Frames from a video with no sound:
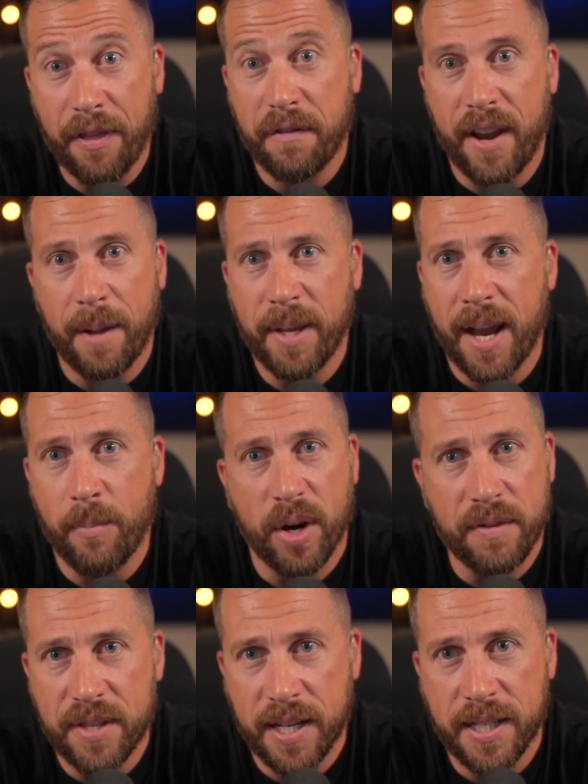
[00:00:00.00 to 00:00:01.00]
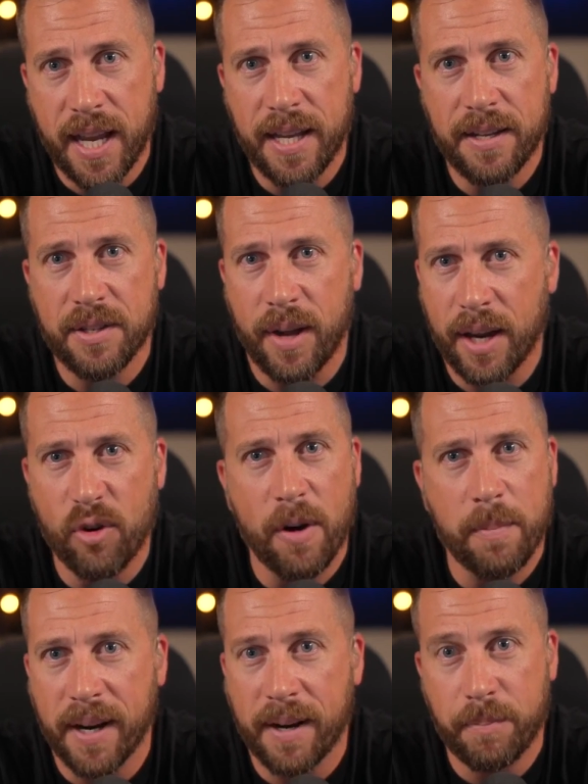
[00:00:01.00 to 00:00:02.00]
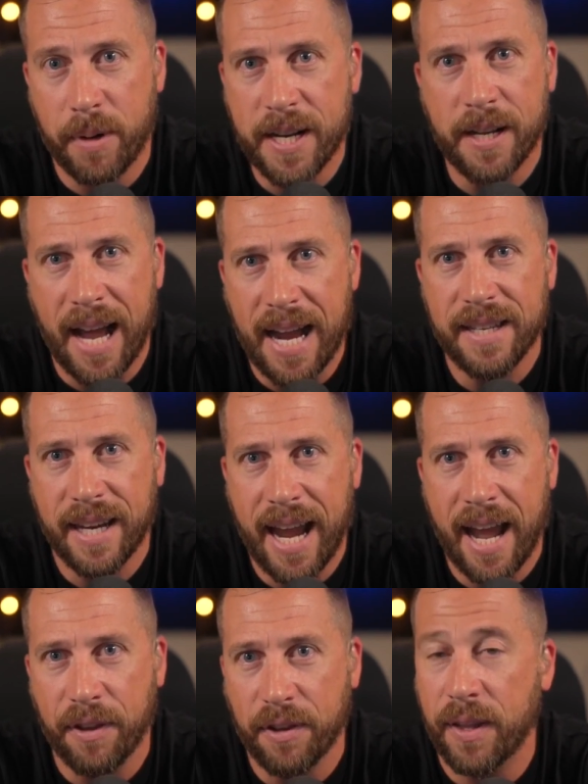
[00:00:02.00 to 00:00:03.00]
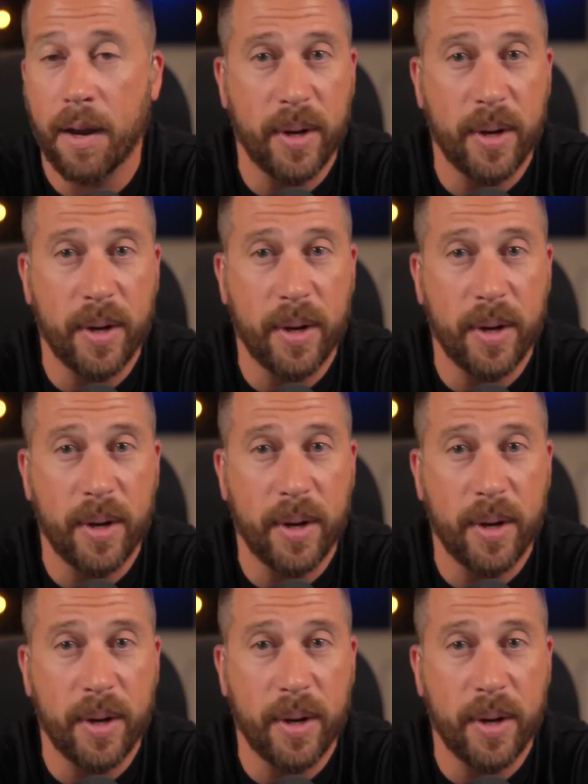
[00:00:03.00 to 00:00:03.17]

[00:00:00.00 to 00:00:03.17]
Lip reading: family. I'm one of 6 kids. So I grew up in a pretty classic Catholic thing.